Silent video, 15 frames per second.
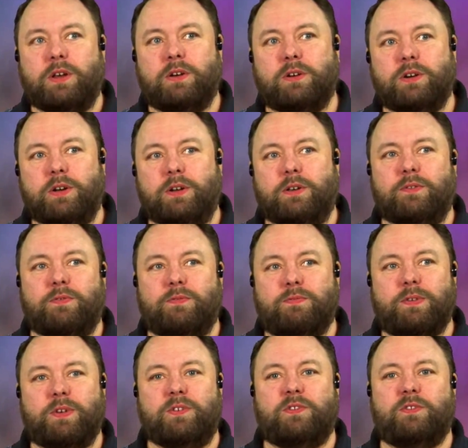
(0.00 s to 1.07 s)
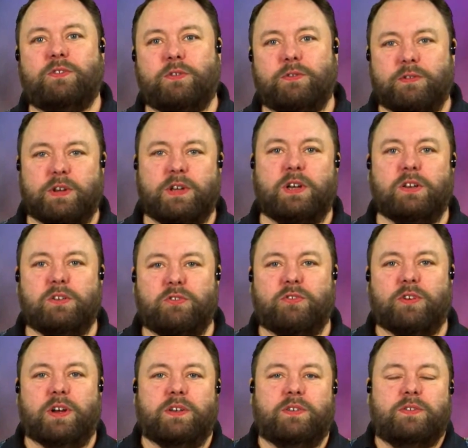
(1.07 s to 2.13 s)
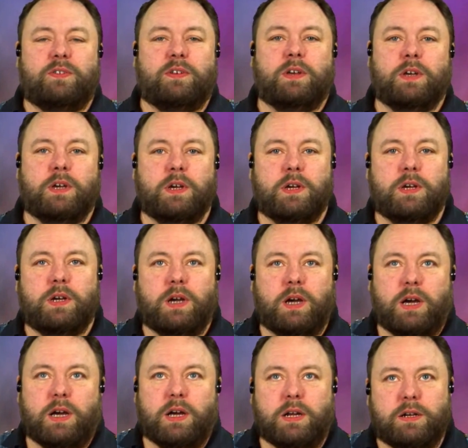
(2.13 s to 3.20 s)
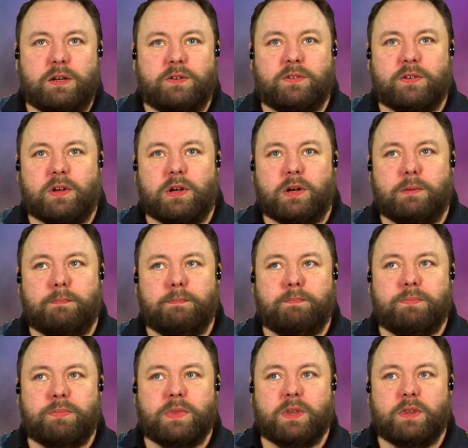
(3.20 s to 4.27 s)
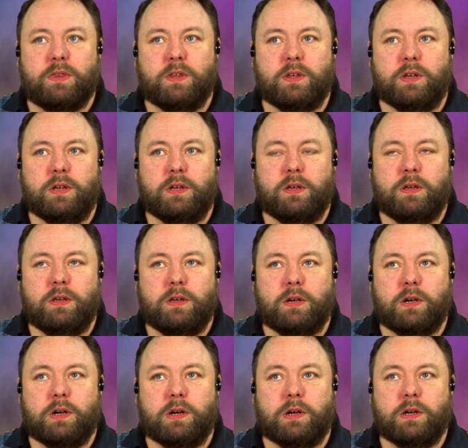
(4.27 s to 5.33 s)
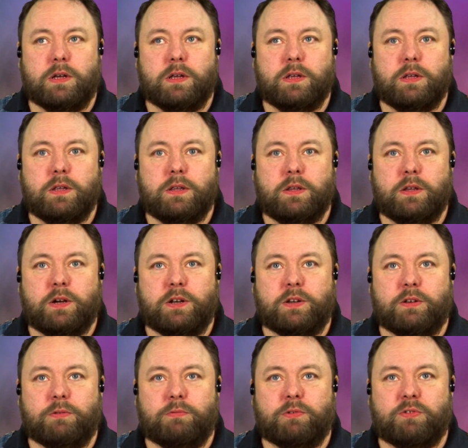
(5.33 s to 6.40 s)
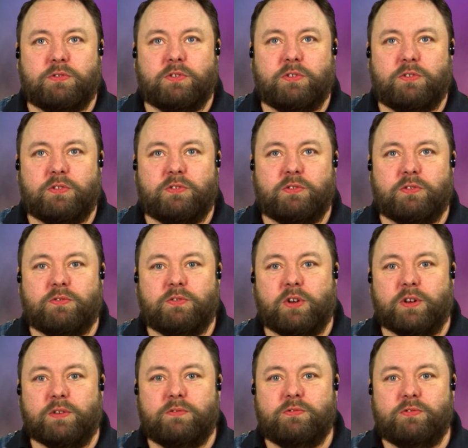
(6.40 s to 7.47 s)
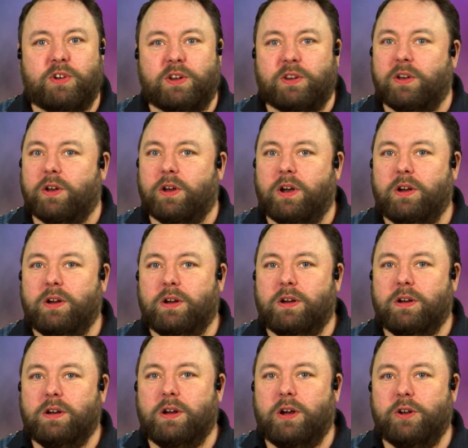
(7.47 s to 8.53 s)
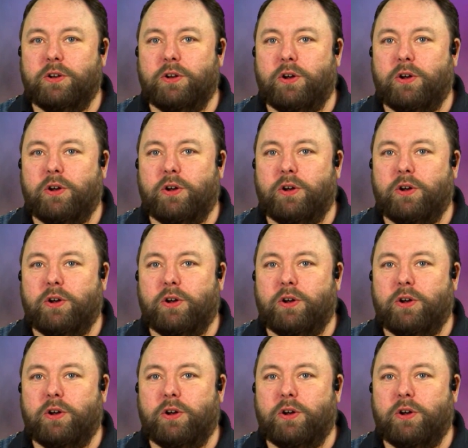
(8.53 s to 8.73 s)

kind of historic interest. And the idea was just to sort of kind of create an